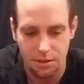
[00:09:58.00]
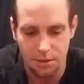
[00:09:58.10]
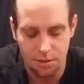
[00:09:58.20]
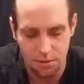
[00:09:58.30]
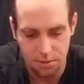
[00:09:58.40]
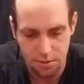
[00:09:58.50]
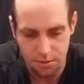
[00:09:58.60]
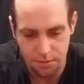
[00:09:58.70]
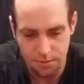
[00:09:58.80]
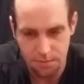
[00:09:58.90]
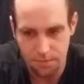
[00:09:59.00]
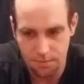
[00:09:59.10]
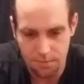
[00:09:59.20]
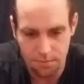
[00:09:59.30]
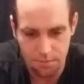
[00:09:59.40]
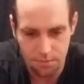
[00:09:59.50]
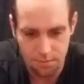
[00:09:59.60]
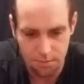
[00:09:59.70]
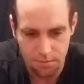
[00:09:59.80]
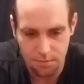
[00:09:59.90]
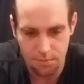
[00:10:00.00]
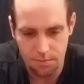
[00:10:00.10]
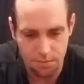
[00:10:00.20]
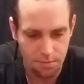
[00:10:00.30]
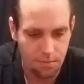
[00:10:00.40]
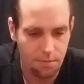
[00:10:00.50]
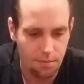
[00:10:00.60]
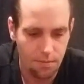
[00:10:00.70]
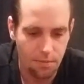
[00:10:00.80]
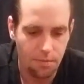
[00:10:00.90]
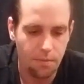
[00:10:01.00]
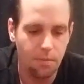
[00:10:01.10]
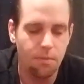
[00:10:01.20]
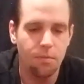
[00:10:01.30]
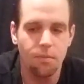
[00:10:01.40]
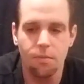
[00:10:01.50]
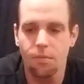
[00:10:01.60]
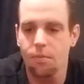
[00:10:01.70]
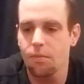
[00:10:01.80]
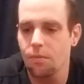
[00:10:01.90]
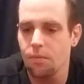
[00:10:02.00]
(silence)